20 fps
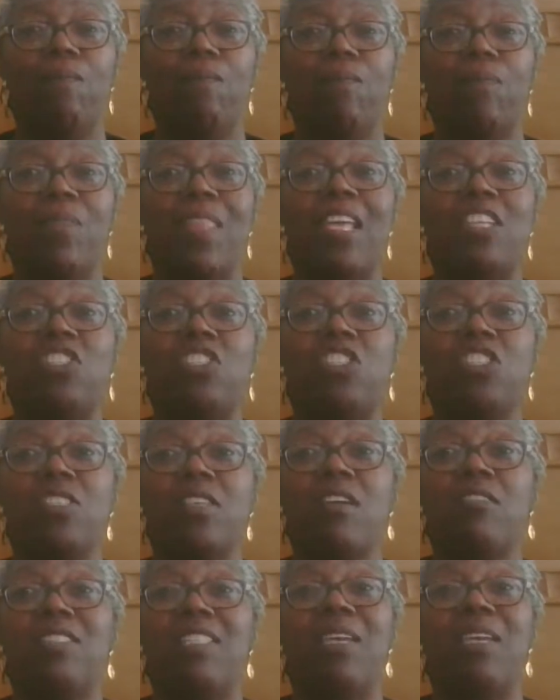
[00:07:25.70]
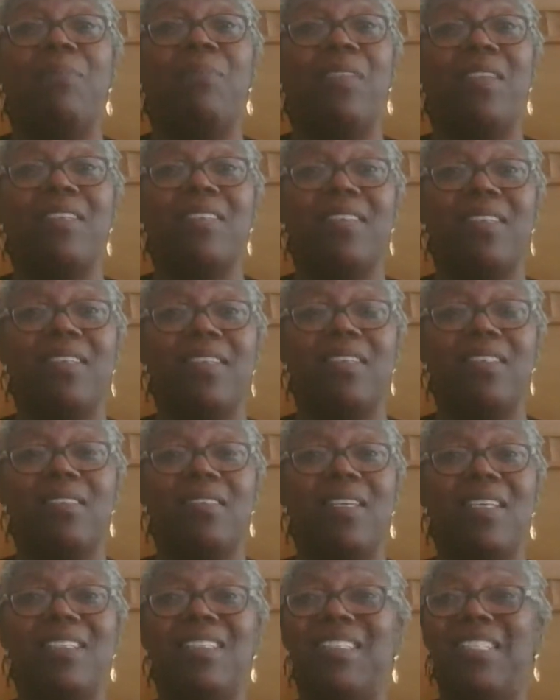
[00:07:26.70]
That's just how deep this is.
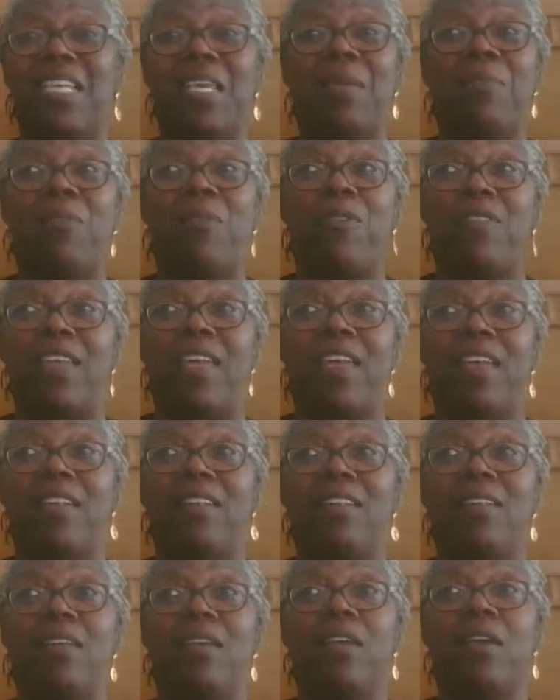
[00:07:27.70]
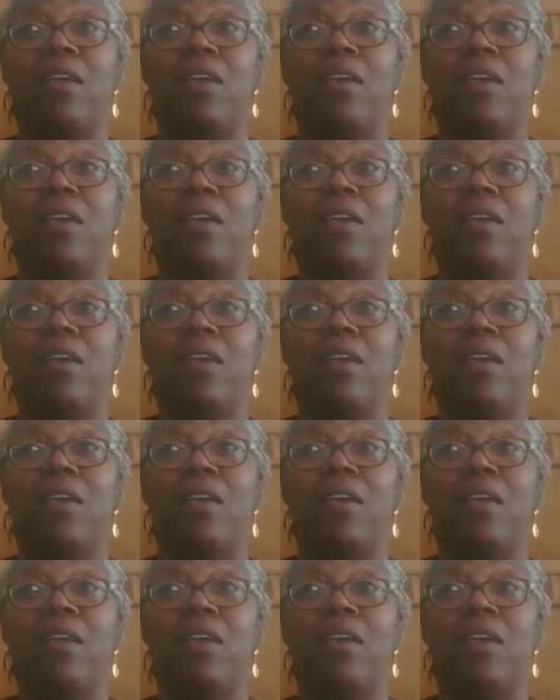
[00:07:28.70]
It's deeper than